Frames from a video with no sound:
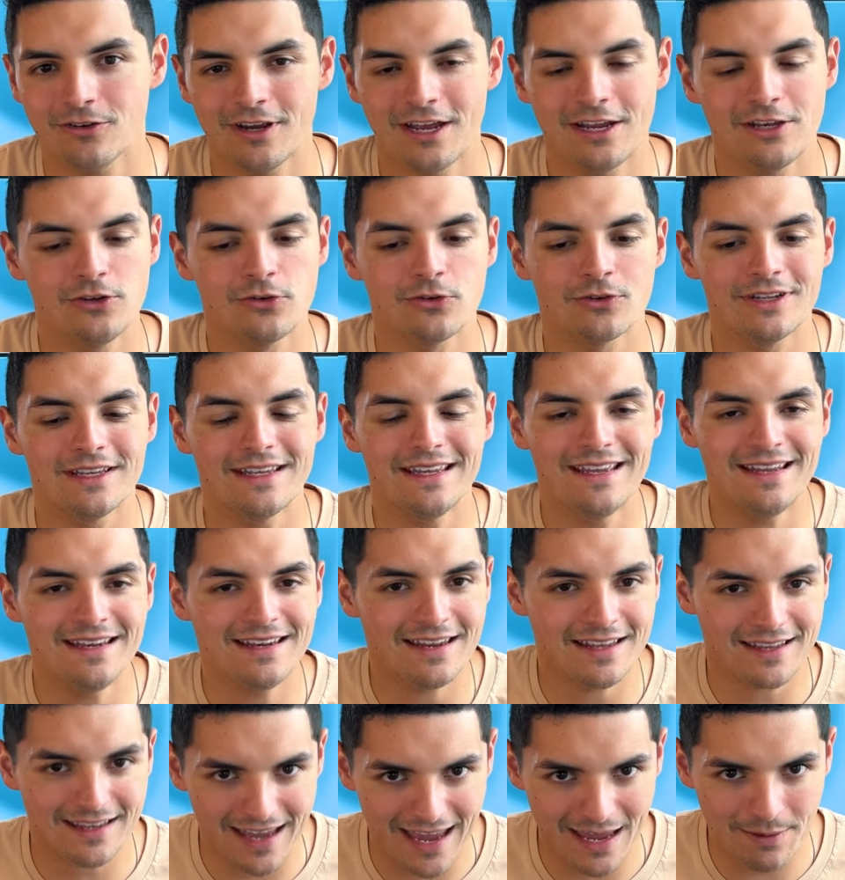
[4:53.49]
and you're
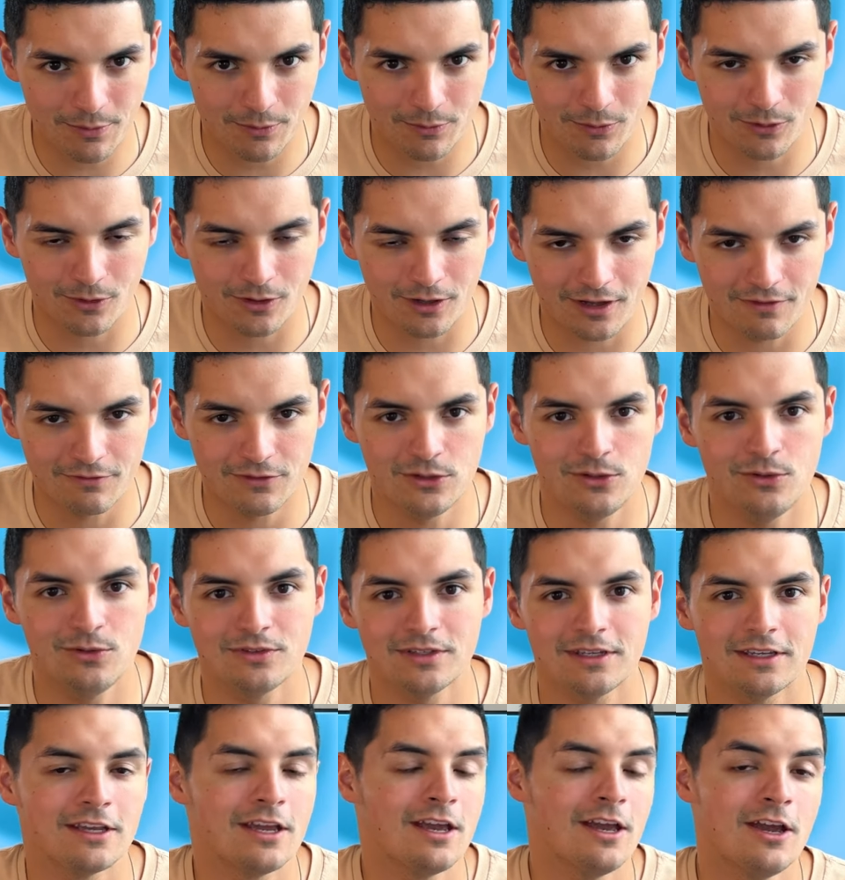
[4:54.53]
incapable of
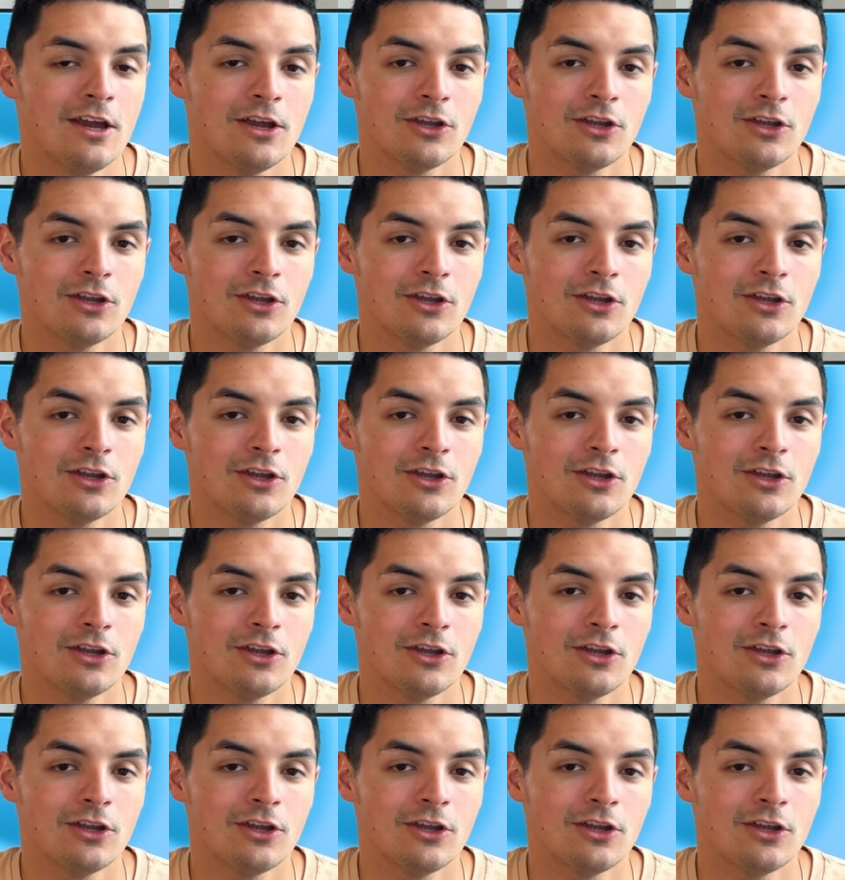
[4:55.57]
using